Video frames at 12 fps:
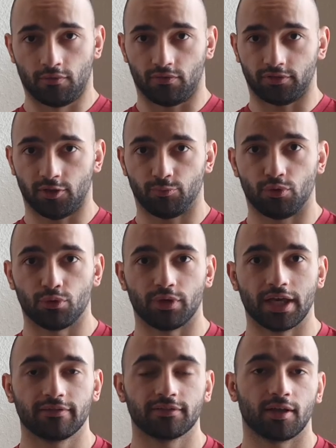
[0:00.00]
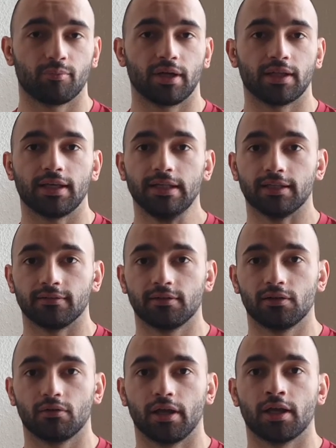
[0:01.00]
For example, when you get somebody in a
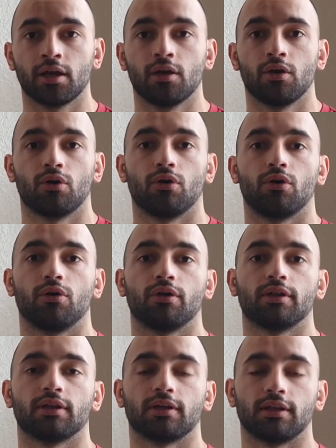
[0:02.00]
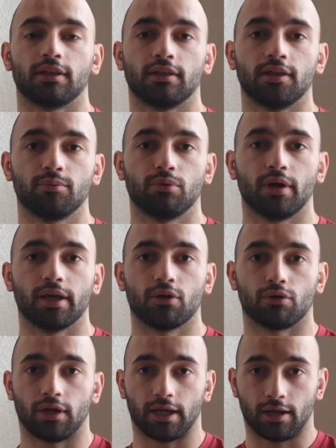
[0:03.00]
single leg or in a double leg
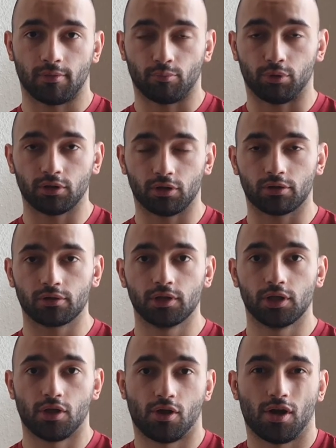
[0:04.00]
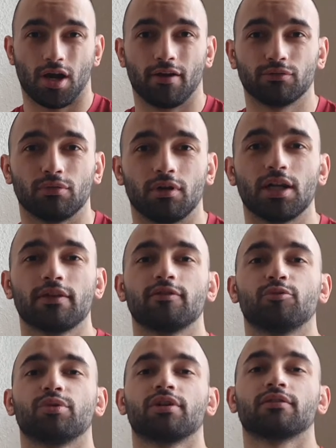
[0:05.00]
or in like body lock, have to lift the
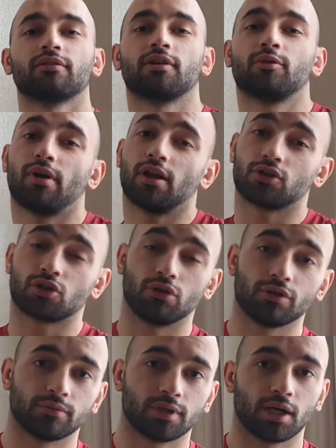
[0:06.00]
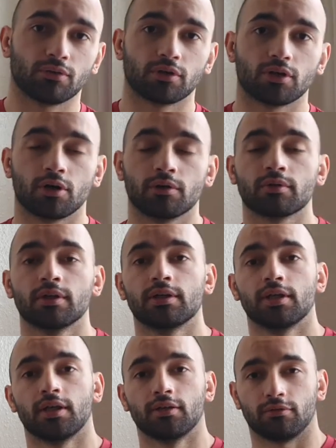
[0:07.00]
person up and throw him down on the ground.
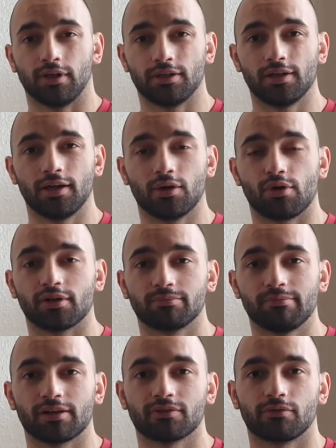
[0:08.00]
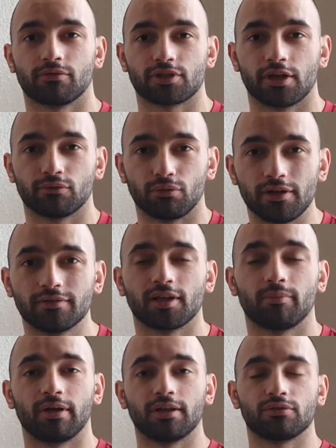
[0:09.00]
That really requires maximum strength to lift
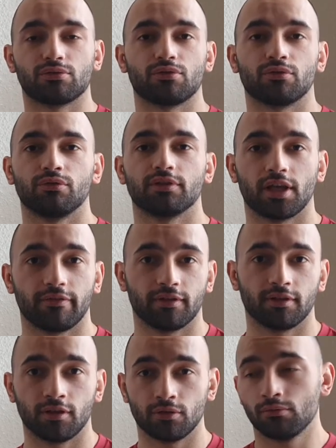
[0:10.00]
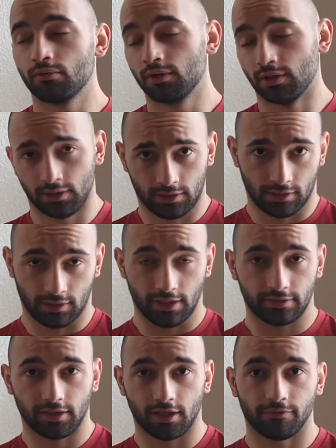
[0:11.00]
somebody who is heavier than you.
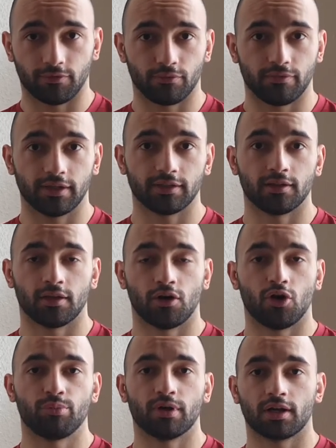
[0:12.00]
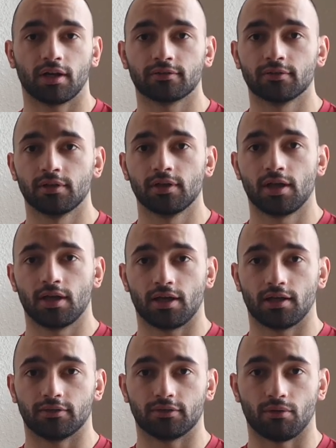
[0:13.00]
Let's say if you fight in the open class
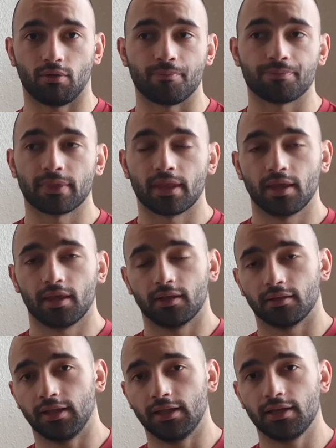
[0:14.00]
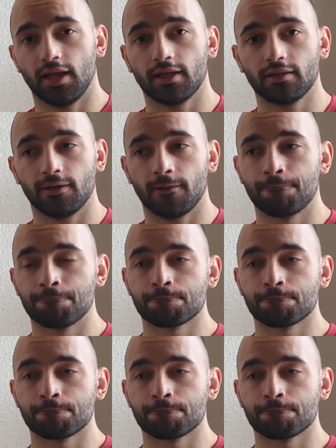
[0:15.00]
and so on. Then the other